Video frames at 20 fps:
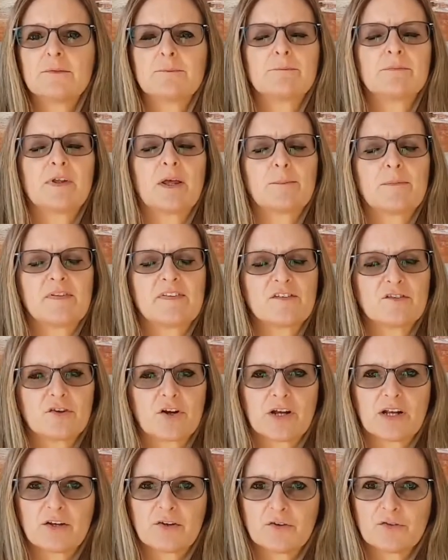
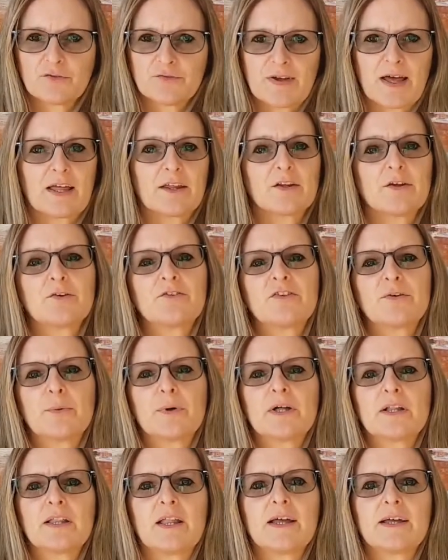demonstrating your value to
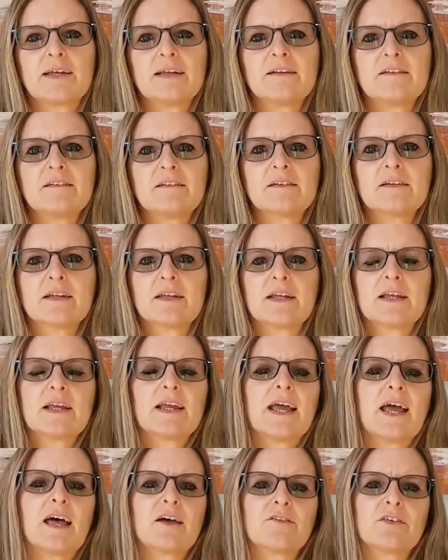a client,
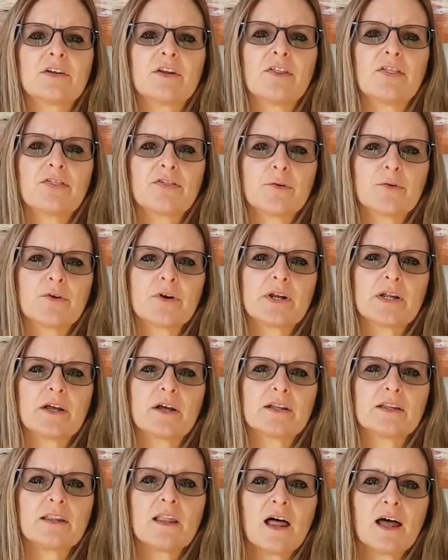having authority
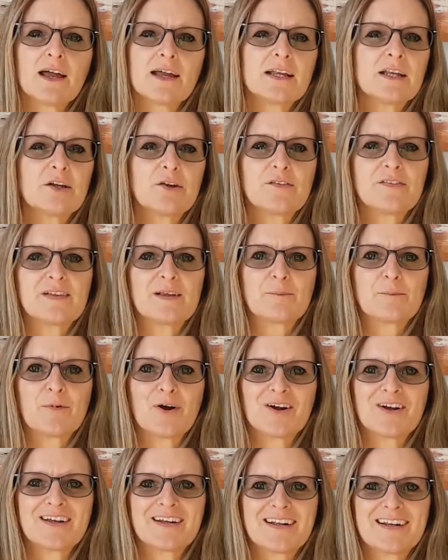online using
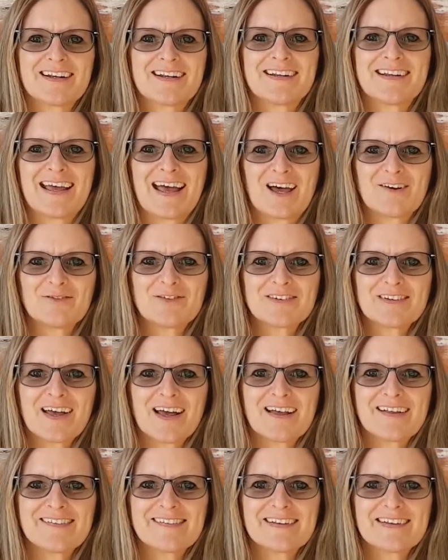marketing and
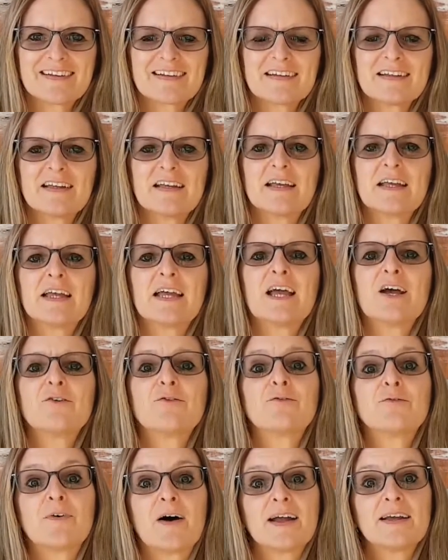advertising,
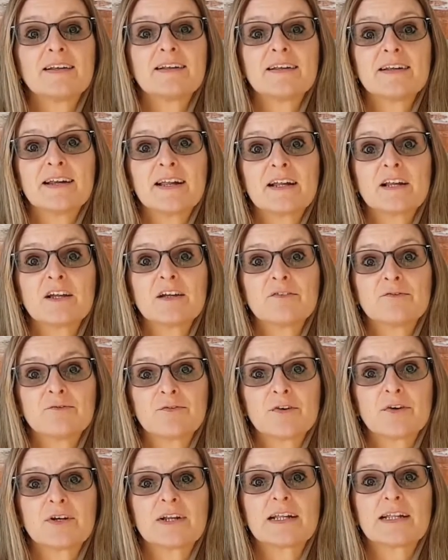finding and
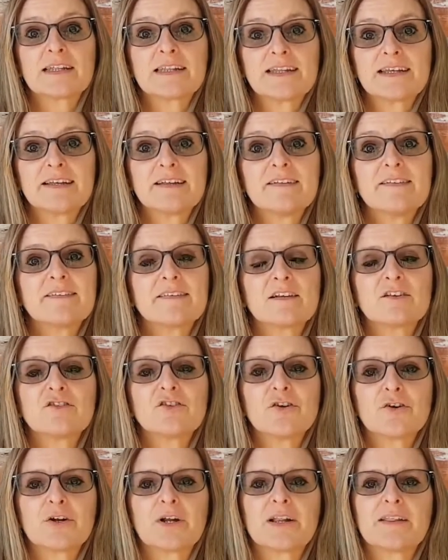converting leads and
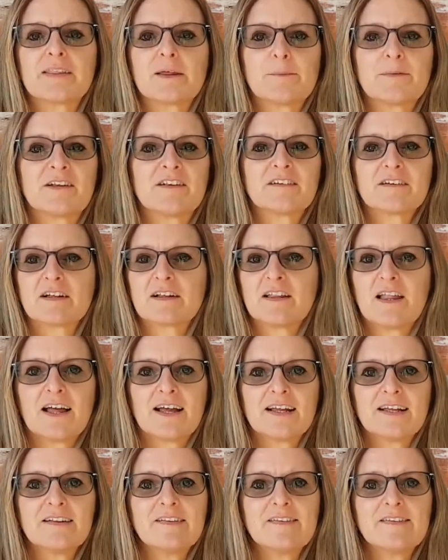turning them into
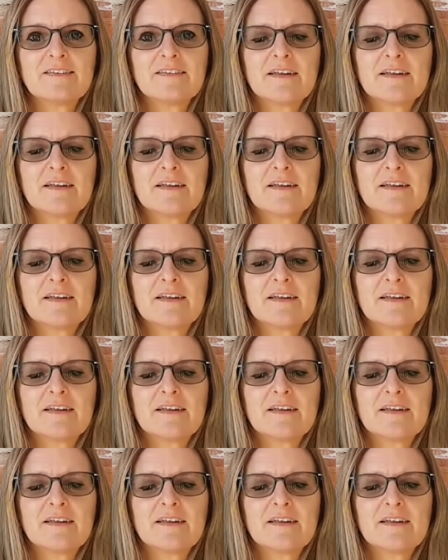clients,